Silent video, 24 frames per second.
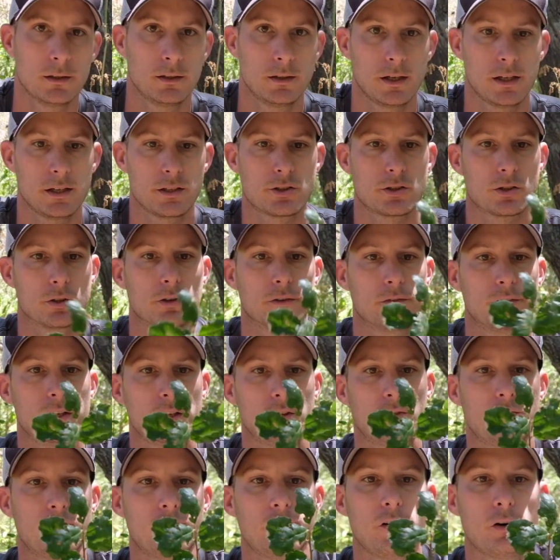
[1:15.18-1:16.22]
And so if
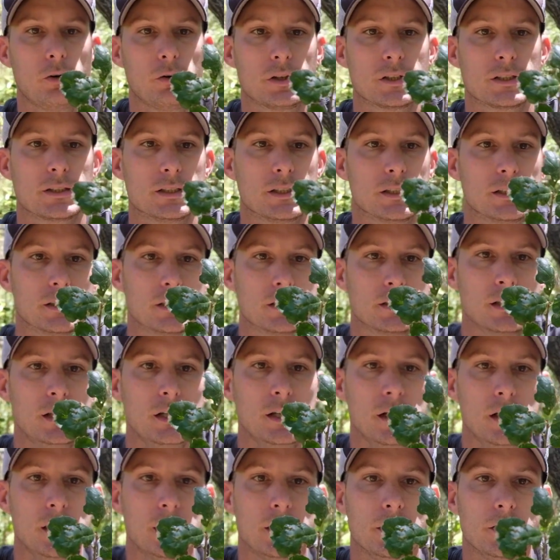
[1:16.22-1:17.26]
this focuses,
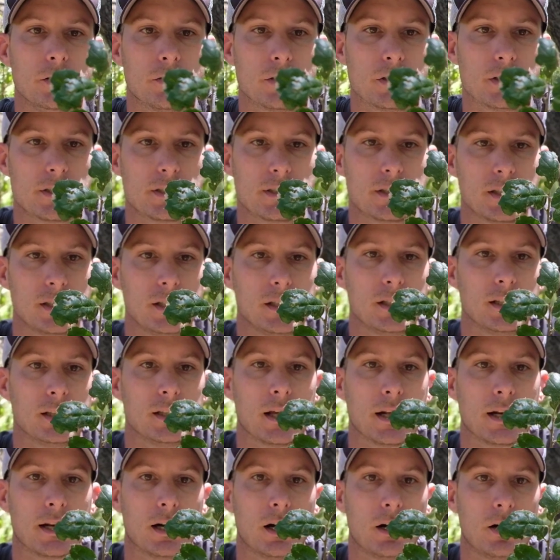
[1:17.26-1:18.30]
you can see
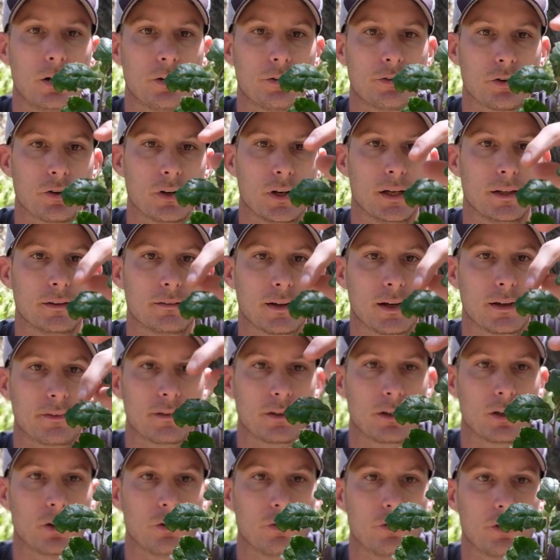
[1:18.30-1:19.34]
that it alternates as
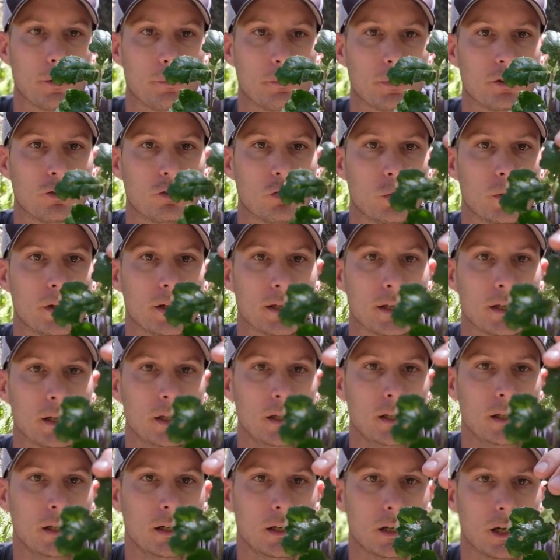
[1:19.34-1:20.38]
it goes up the twig
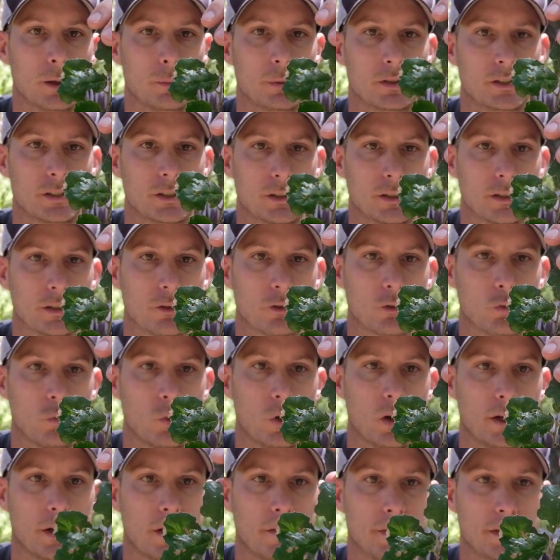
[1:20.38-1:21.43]
up until there's
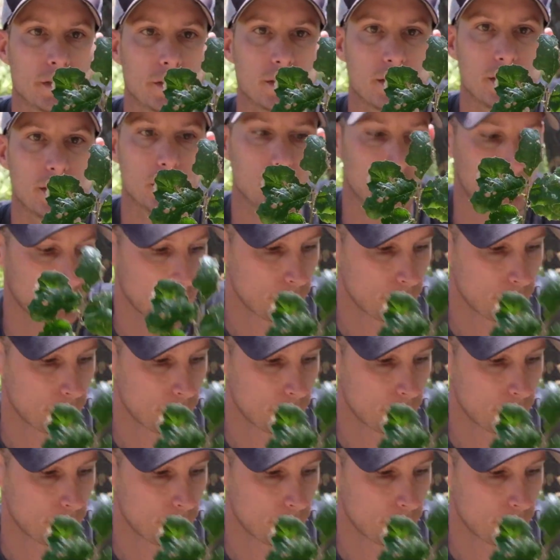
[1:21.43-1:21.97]
one on the tip.